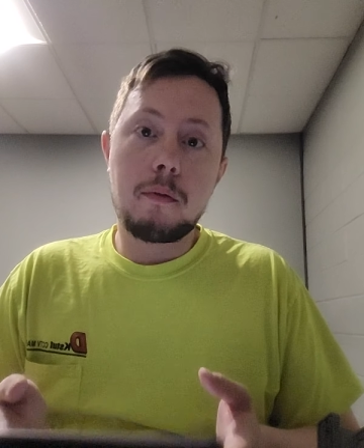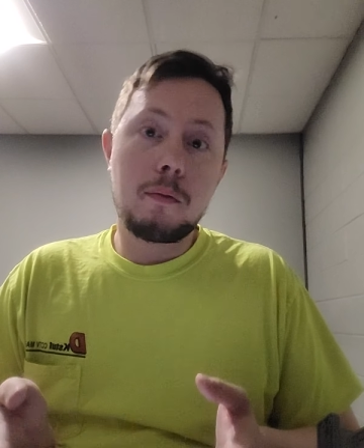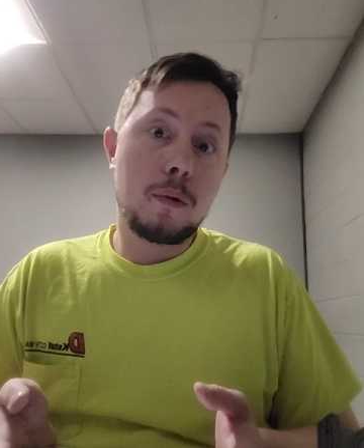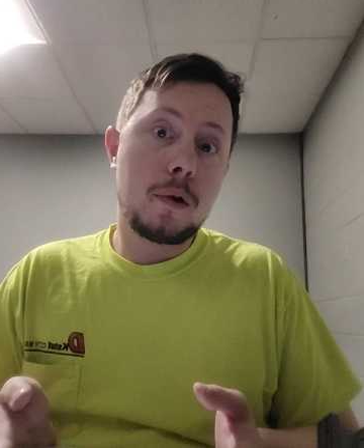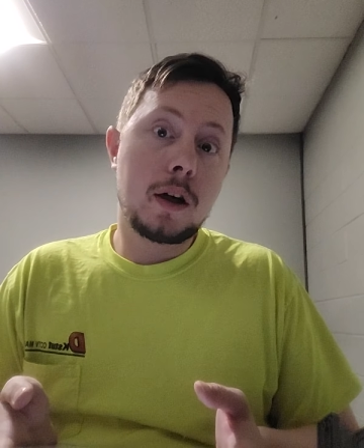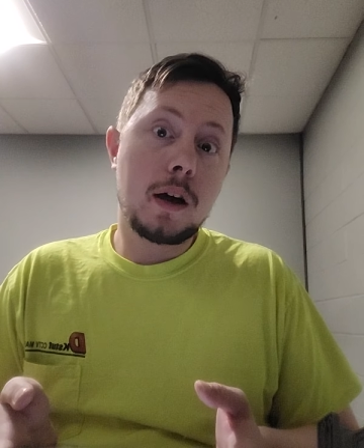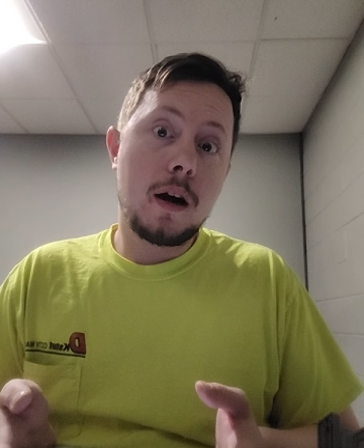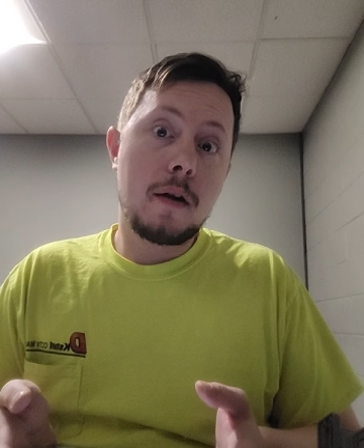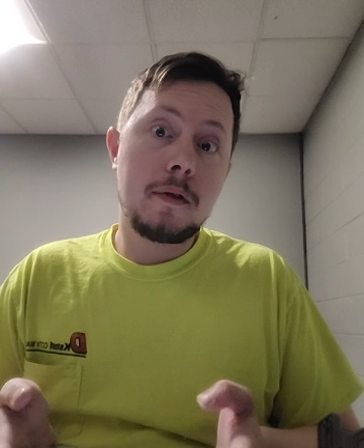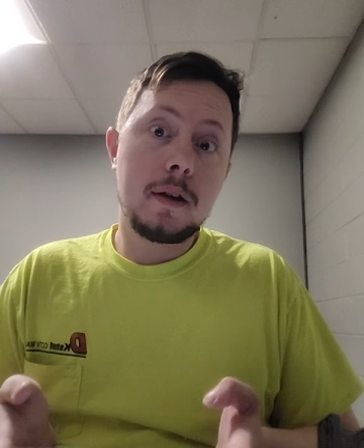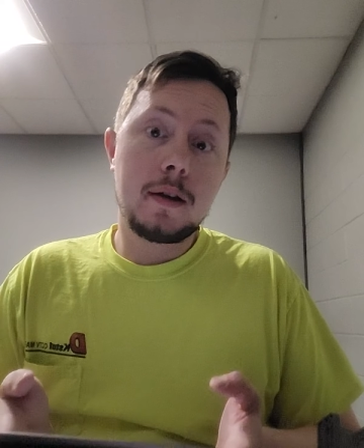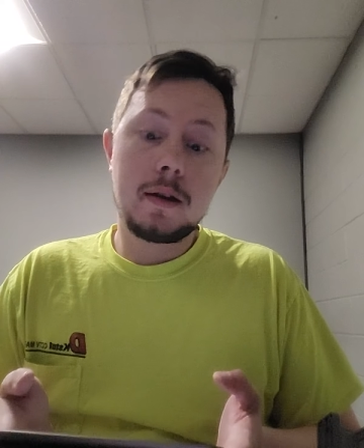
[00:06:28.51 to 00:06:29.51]
work
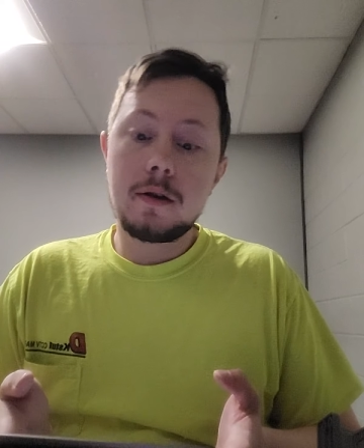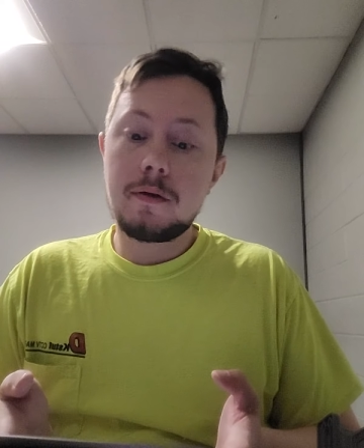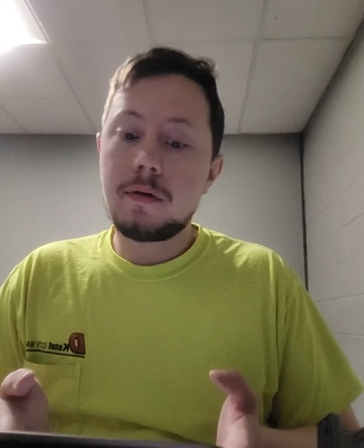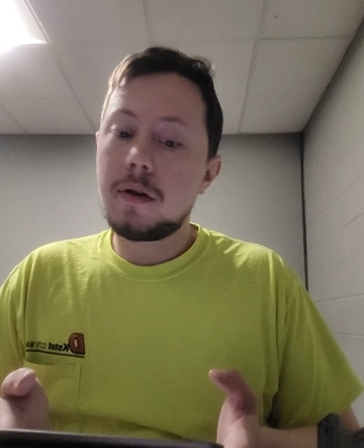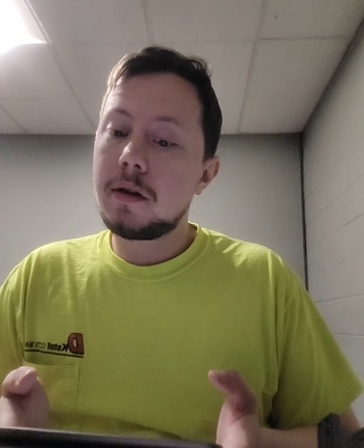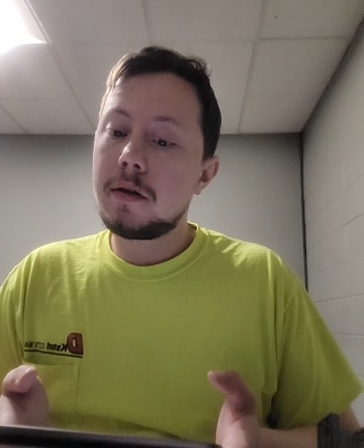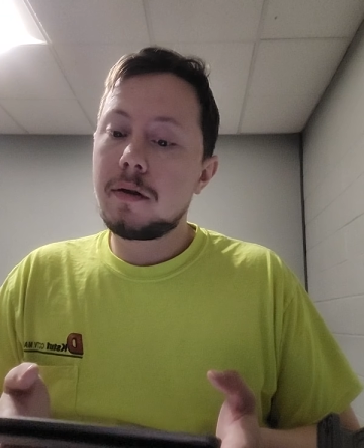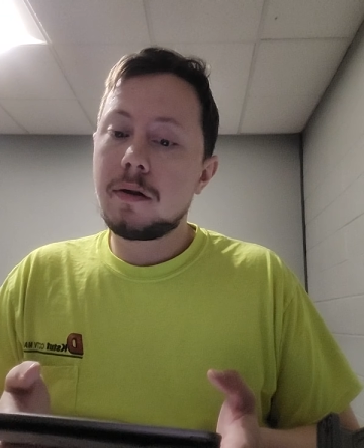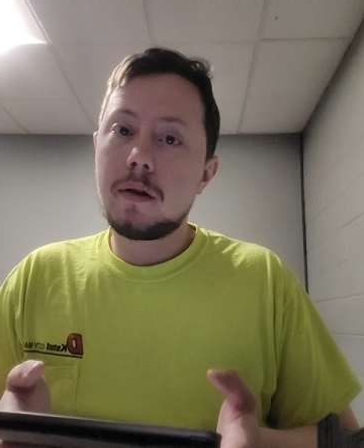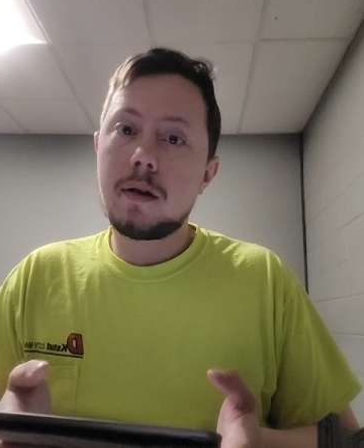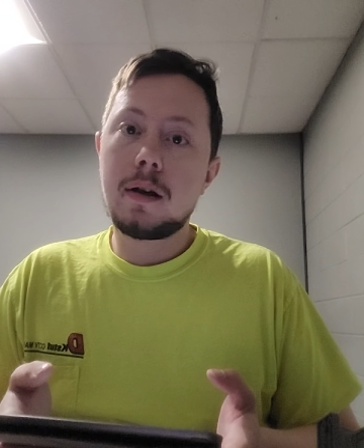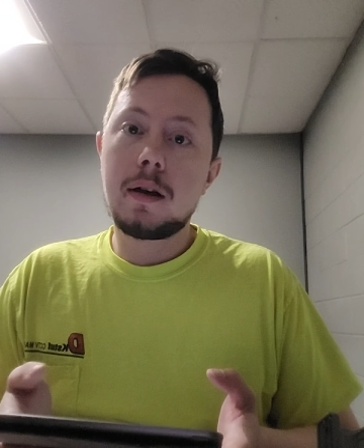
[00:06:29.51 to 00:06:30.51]
office, front
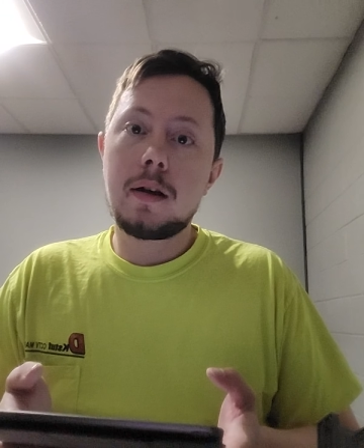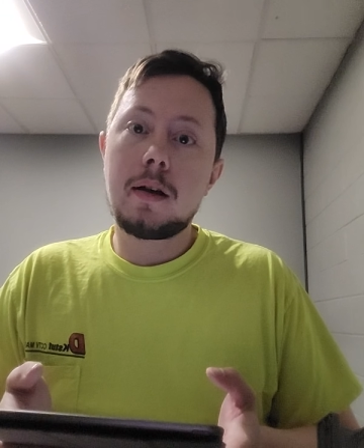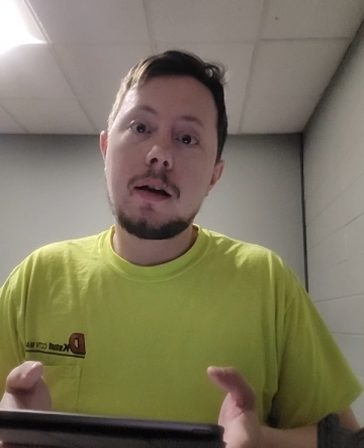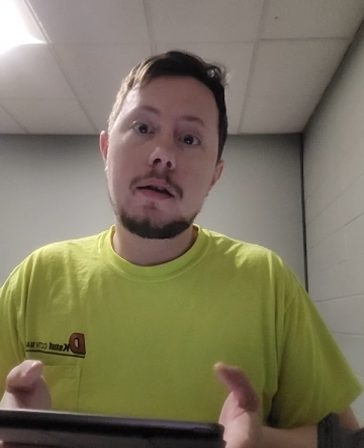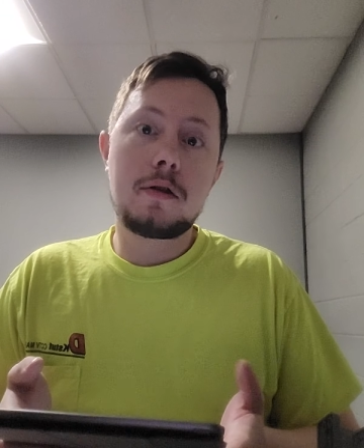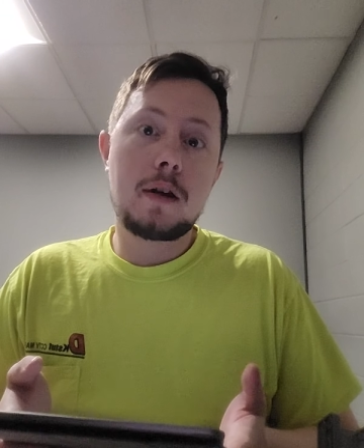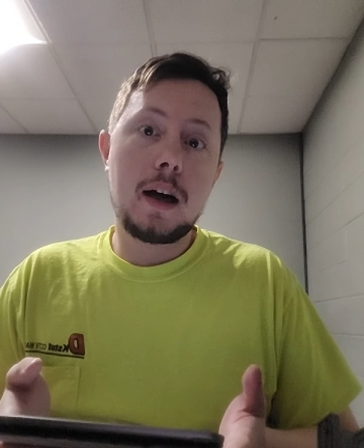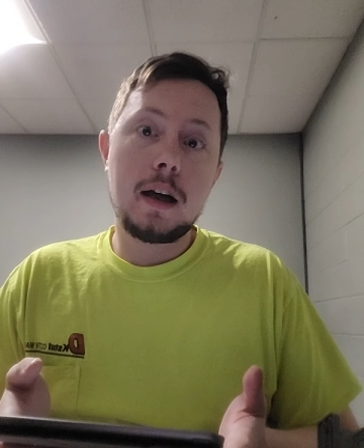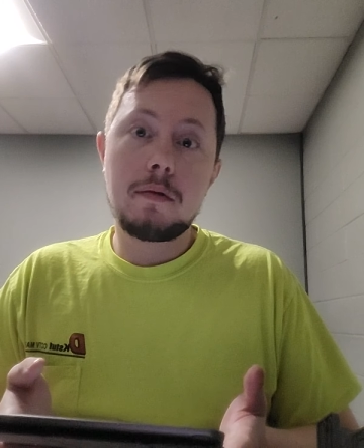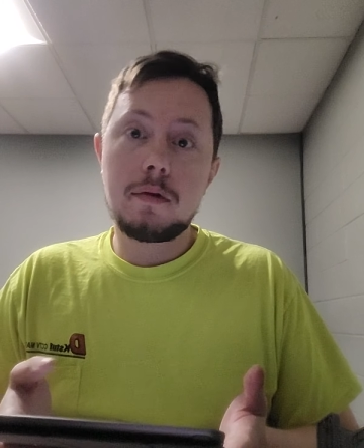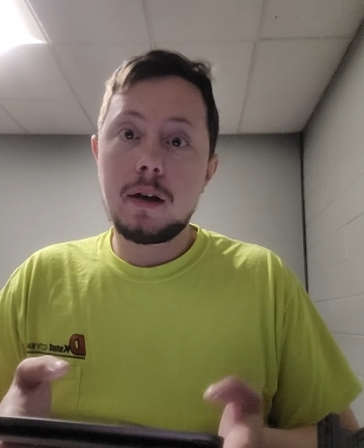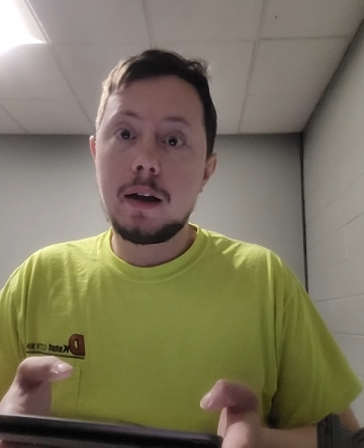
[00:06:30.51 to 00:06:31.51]
door,
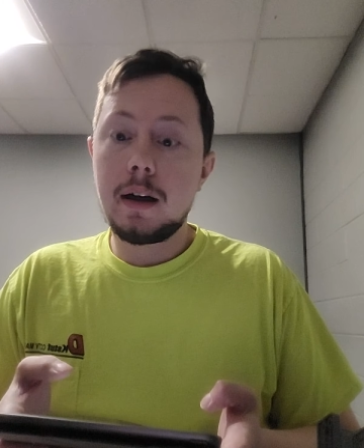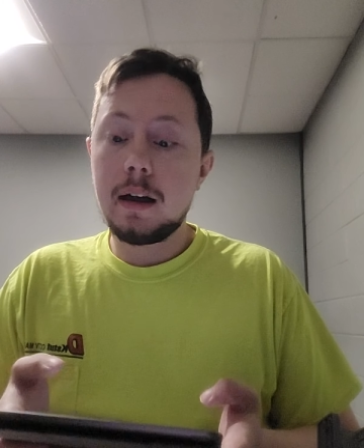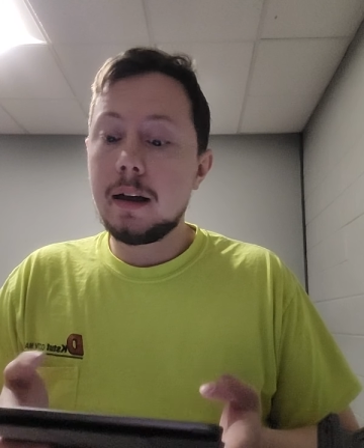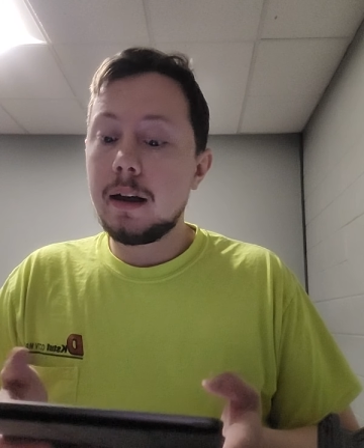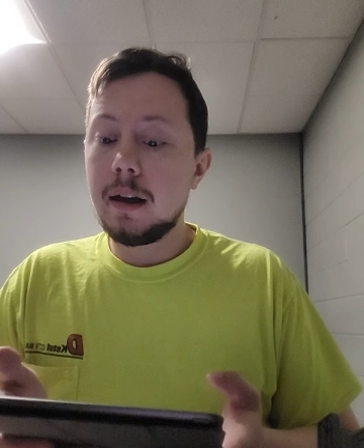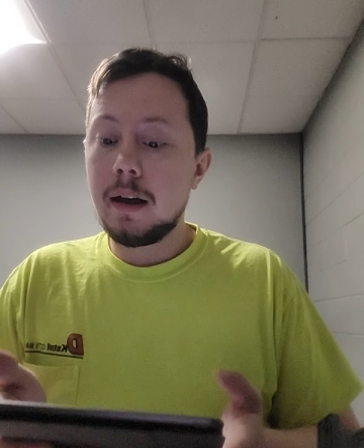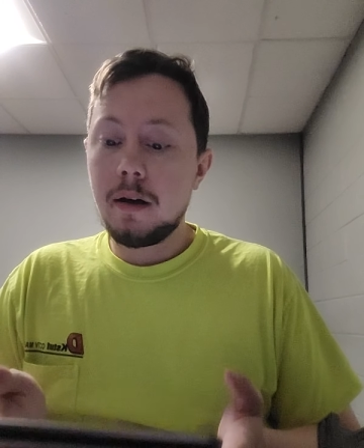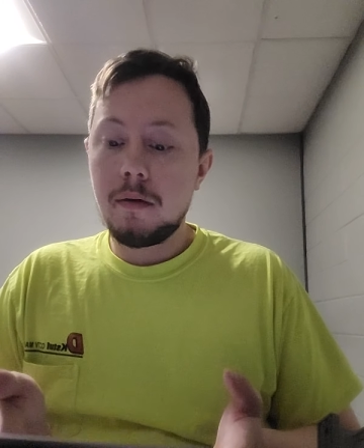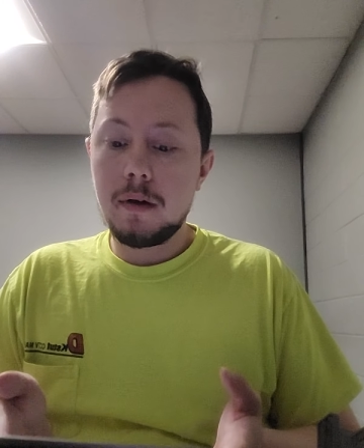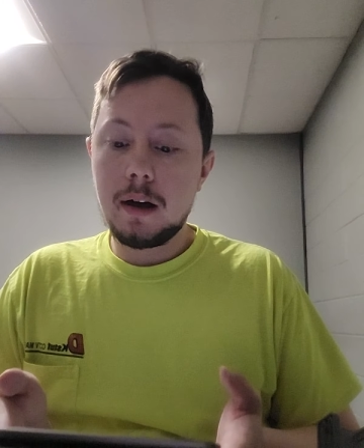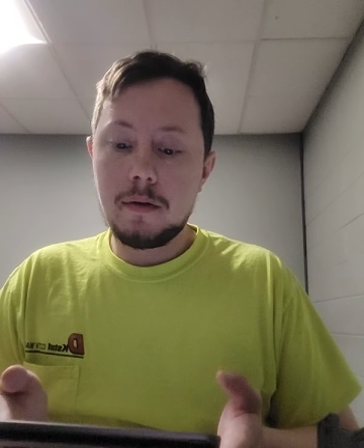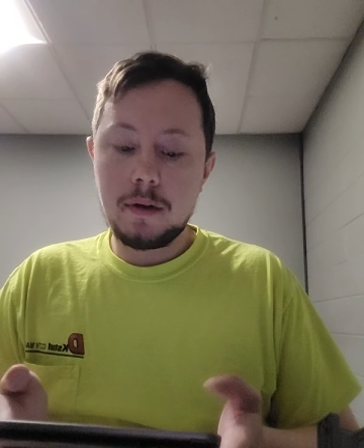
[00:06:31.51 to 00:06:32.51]
driveway,
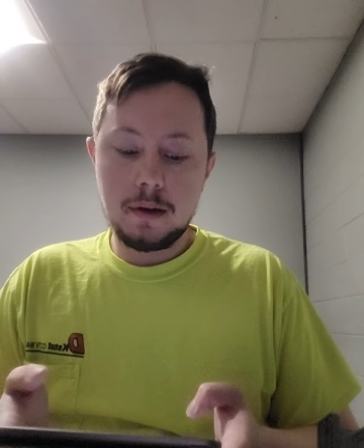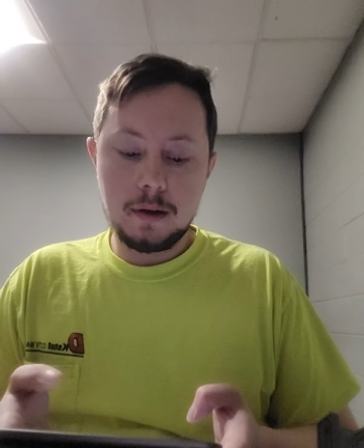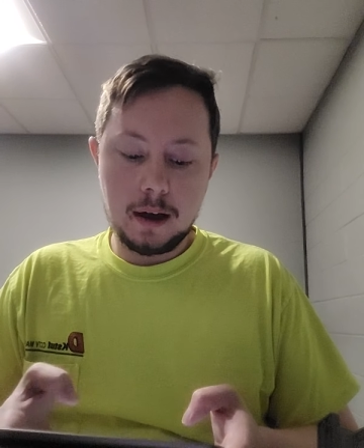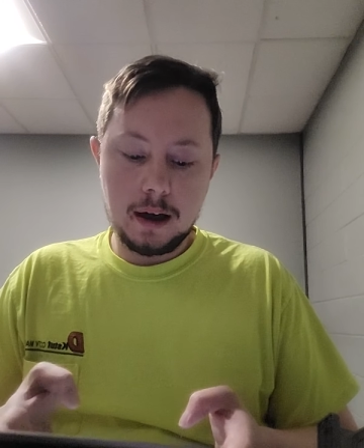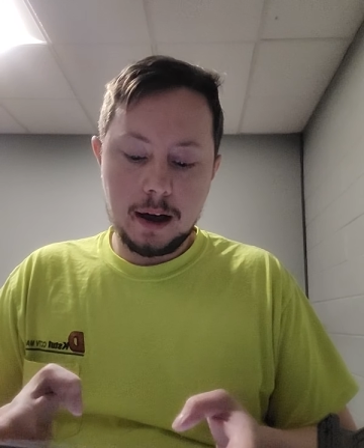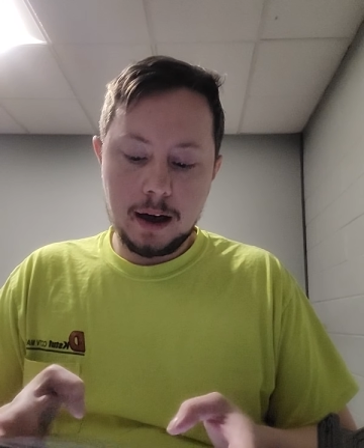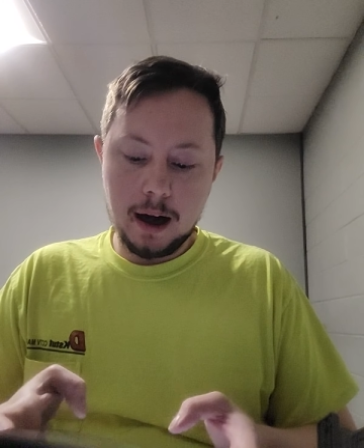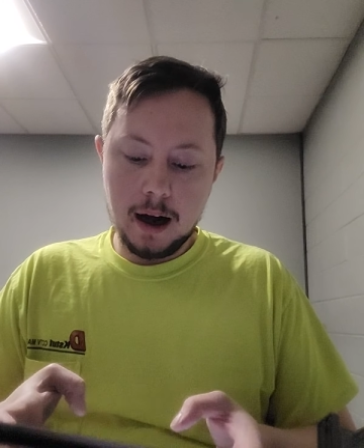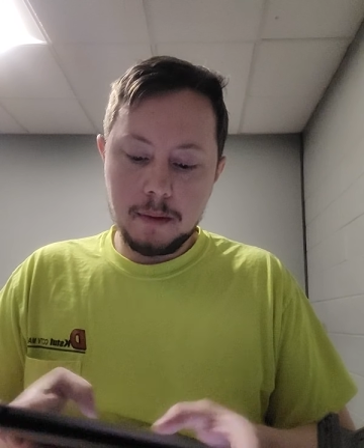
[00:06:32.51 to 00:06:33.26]
whatever you'd like.